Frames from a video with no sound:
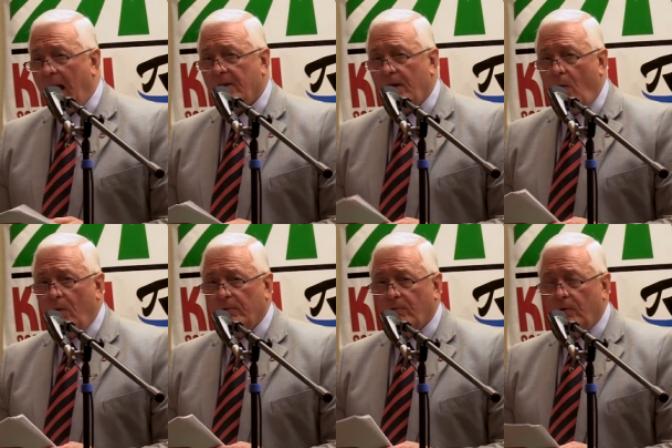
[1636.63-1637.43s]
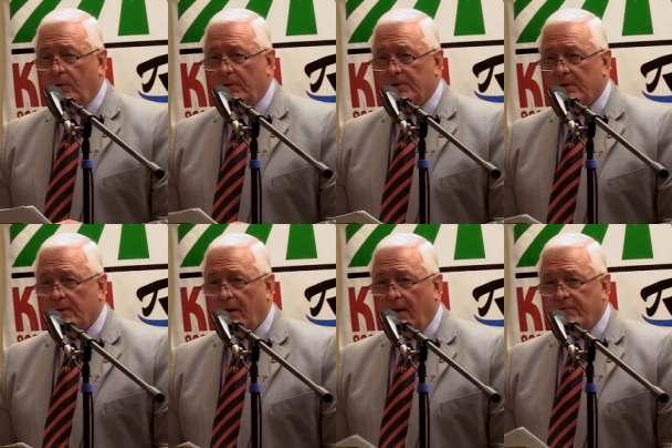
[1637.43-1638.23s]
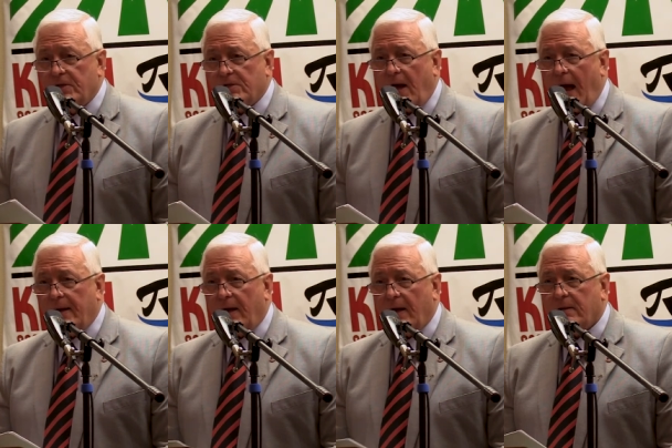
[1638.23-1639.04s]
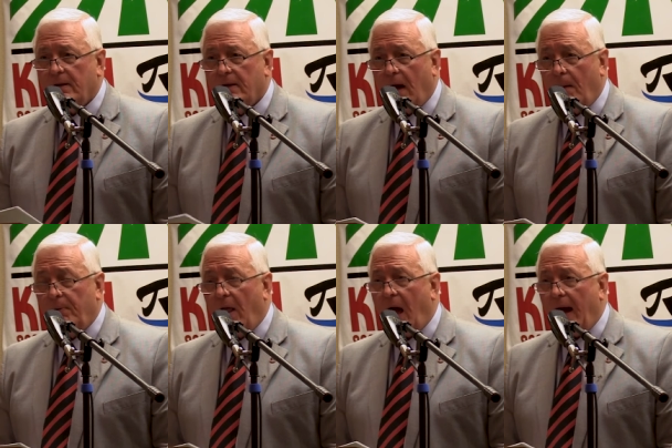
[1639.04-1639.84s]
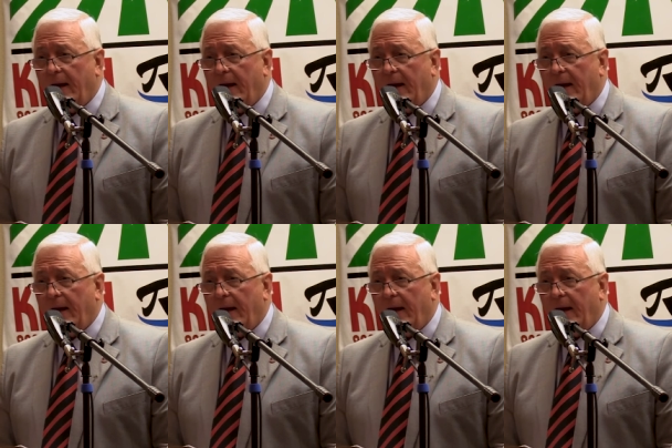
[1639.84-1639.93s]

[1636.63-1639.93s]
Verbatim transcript: of the old rules of just conduct apply,